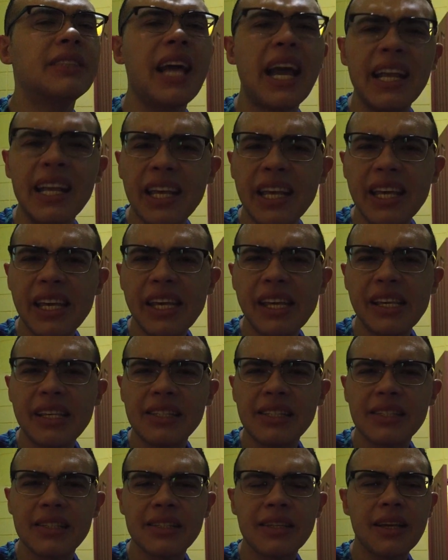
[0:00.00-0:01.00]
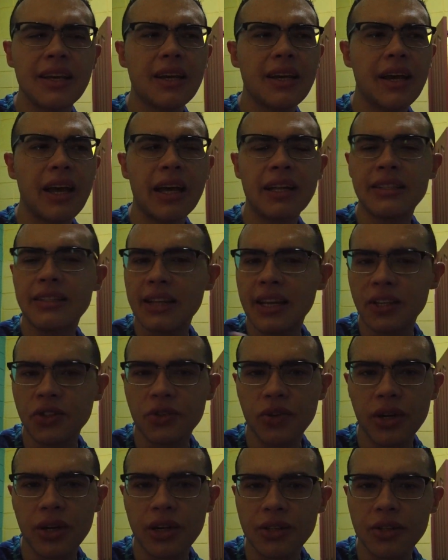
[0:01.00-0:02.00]
Denny's,
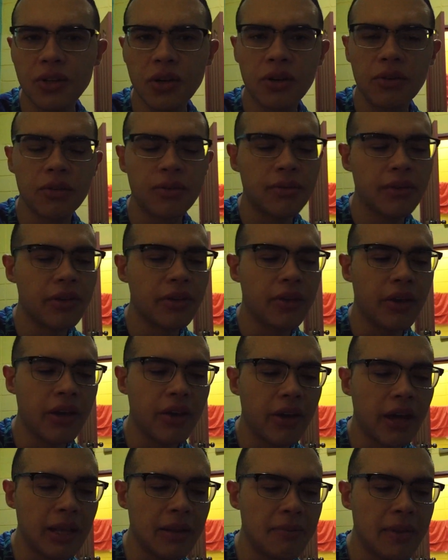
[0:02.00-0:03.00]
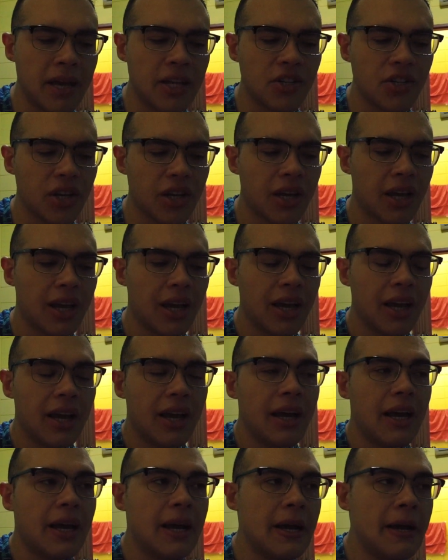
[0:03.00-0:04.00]
etc. So you can imagine.
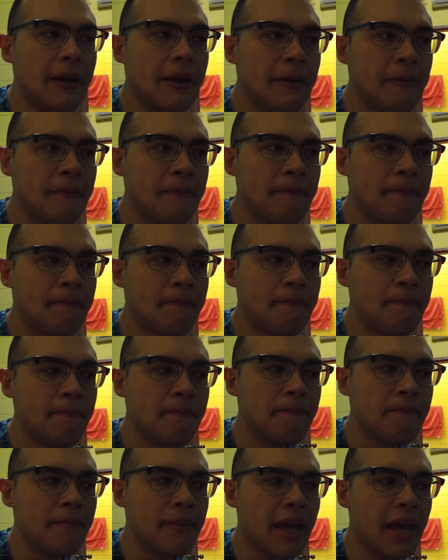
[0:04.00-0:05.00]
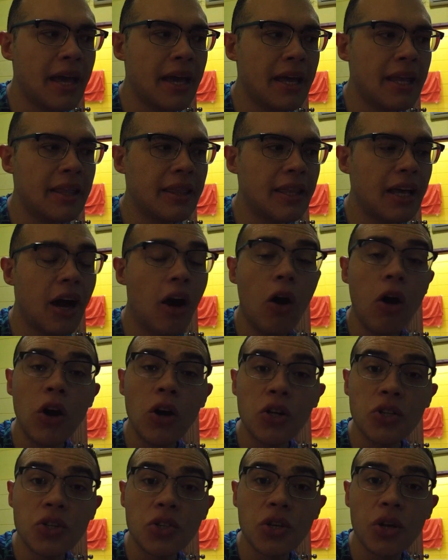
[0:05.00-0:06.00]
And
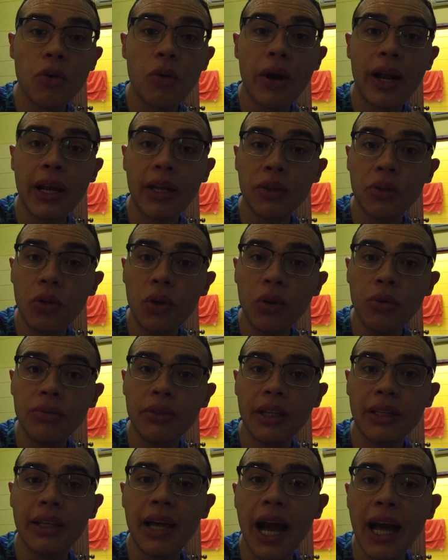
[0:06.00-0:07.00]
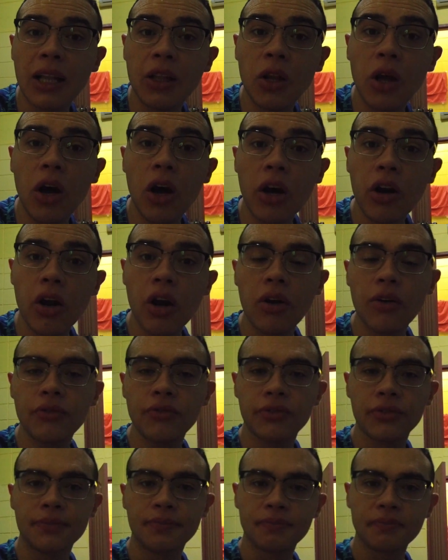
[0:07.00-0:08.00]
also what I noted, a lot
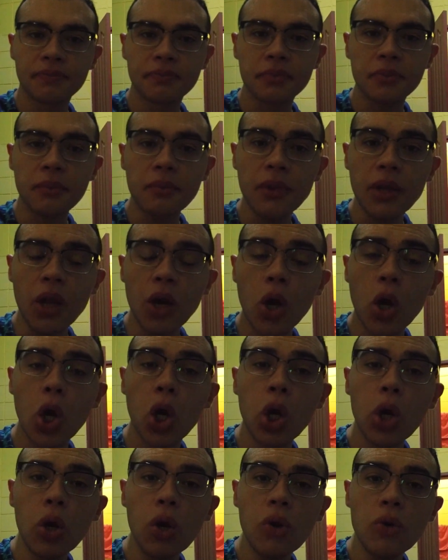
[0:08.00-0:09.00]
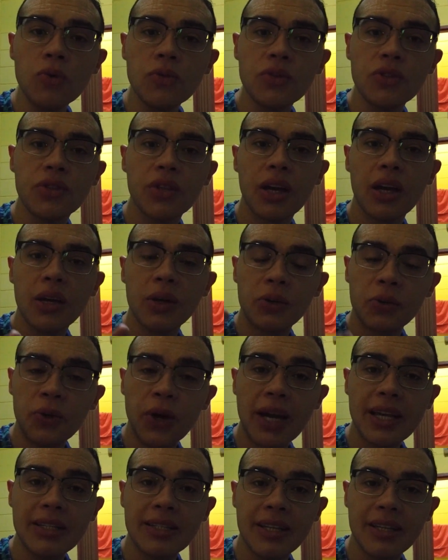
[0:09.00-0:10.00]
of closed
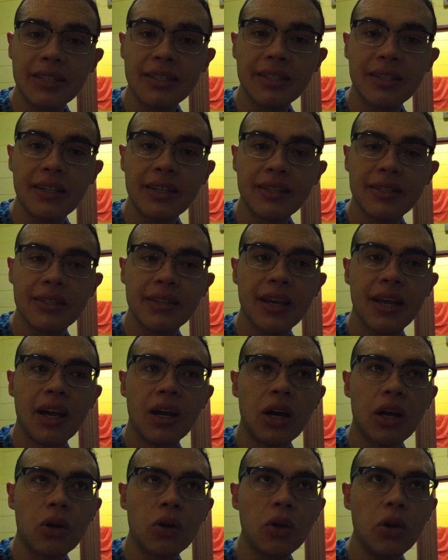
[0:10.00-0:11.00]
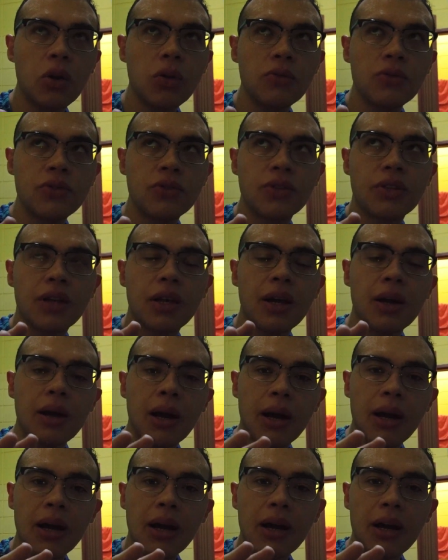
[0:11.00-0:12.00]
residencies
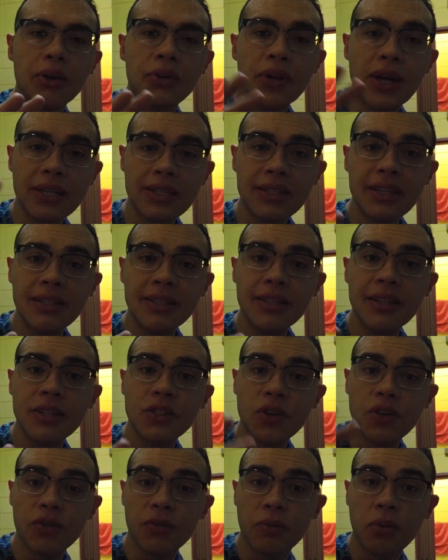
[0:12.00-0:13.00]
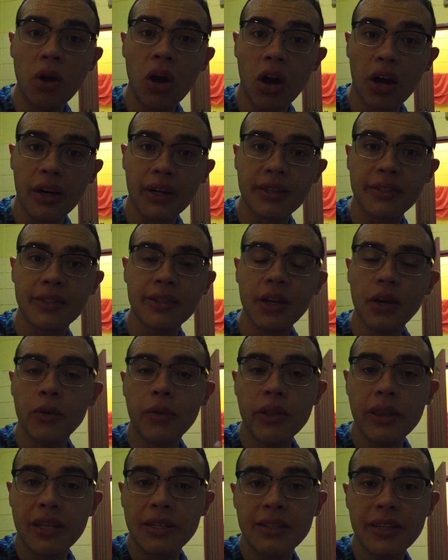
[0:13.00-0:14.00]
of blocks
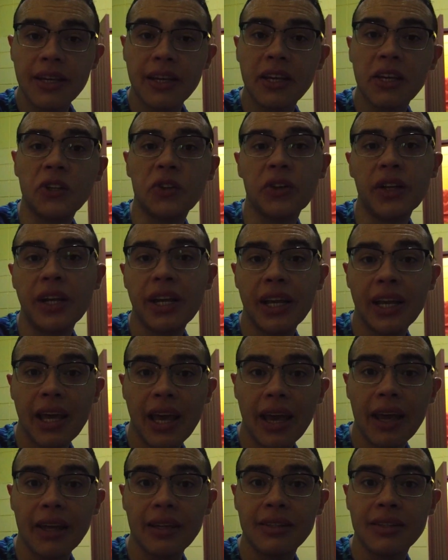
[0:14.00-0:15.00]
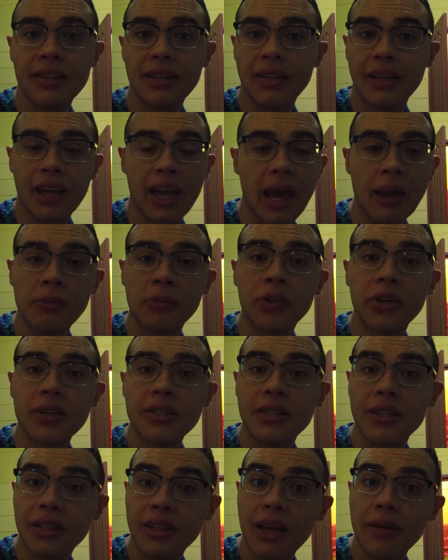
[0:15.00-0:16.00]
with security gates and
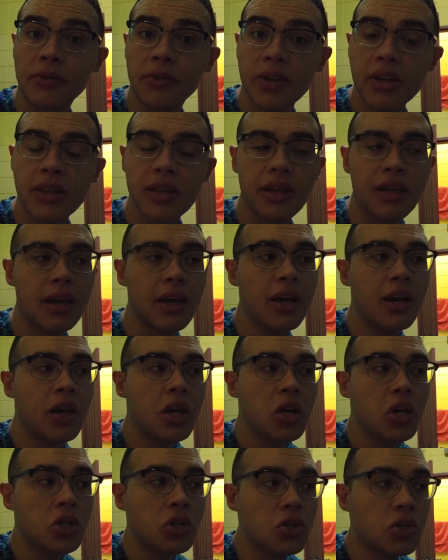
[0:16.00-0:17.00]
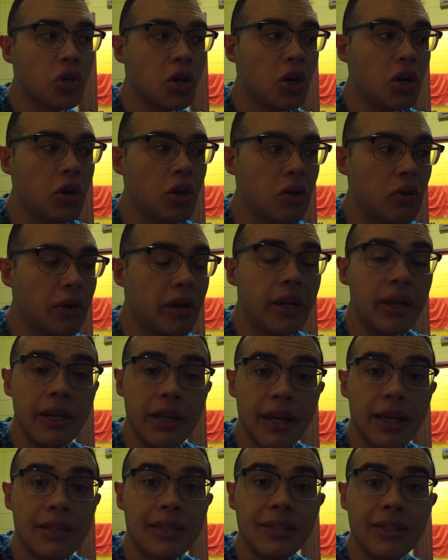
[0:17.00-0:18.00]
cameras and everything. So
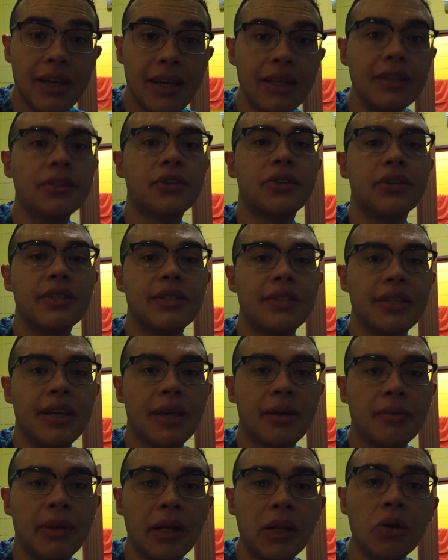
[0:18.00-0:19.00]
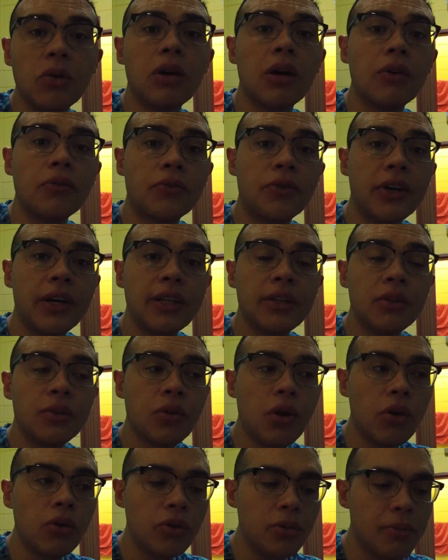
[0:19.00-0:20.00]
it's interesting. My local friend
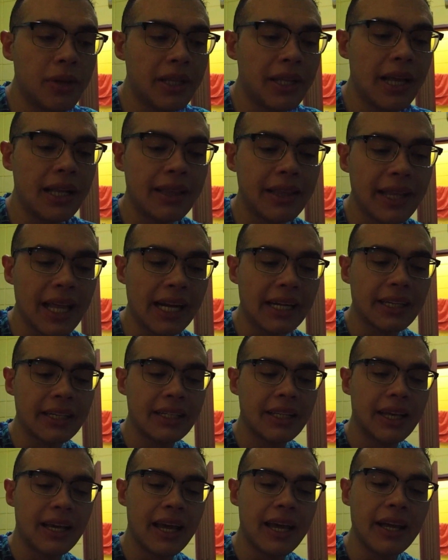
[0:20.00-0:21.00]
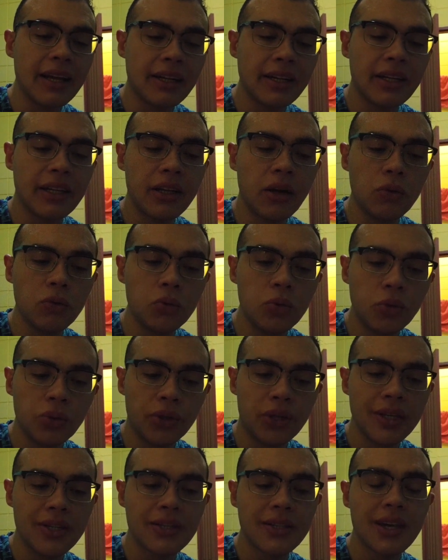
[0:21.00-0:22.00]
told me that here in
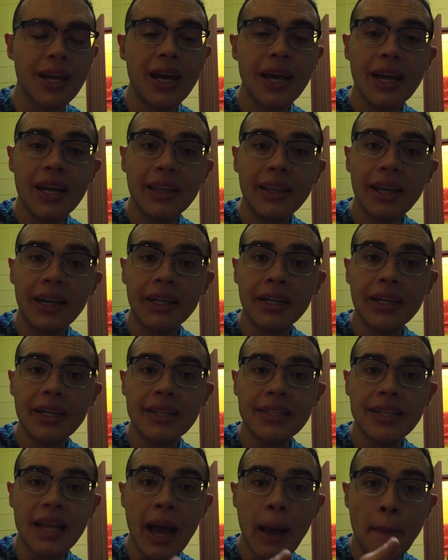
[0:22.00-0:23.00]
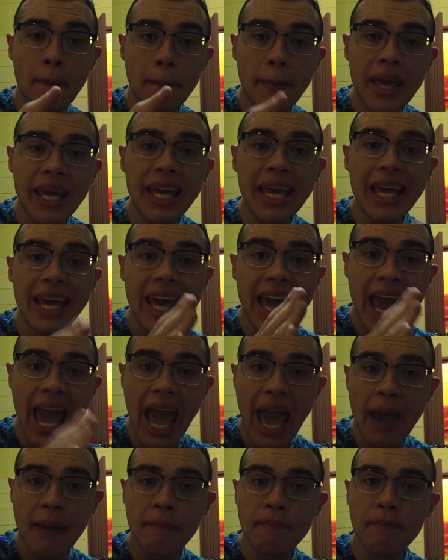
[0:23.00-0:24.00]
Honduras, there is a big
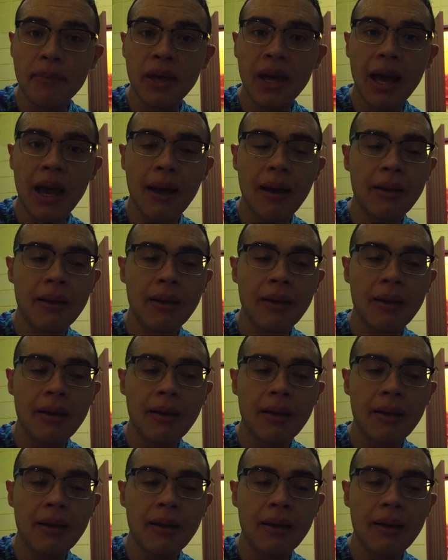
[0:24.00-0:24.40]
gap,